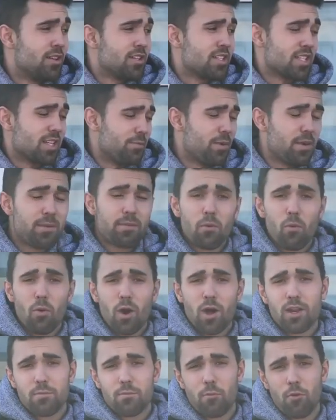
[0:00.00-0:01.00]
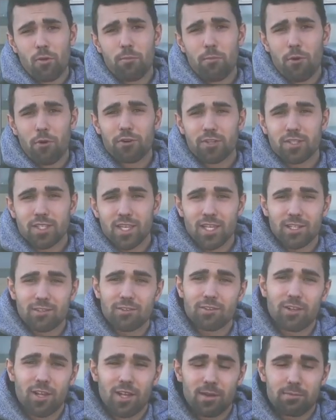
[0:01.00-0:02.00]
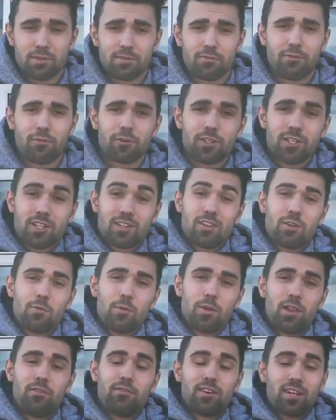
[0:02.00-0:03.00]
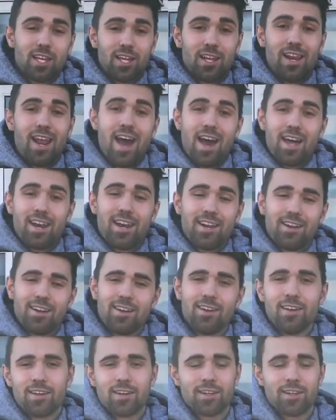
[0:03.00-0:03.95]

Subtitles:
Some people wanted more motorcycle clips. Unfortunately, we live in Canada.